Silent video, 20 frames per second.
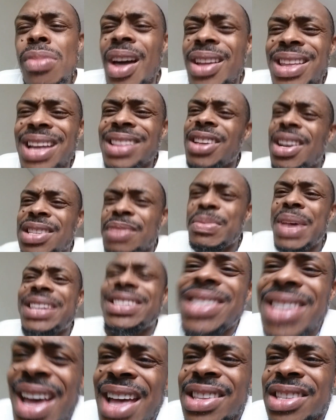That doesn't make
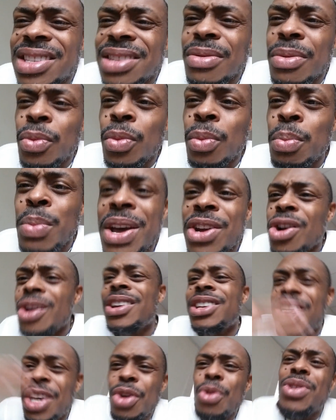sense. Men are
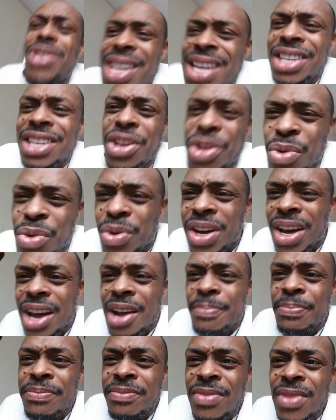using you,
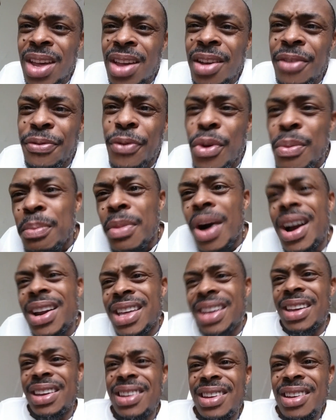okay, for
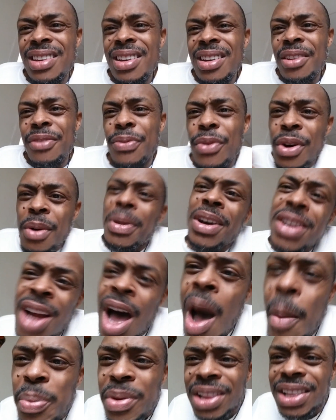money, for a
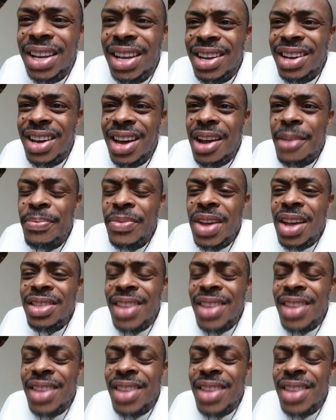monopoly, okay.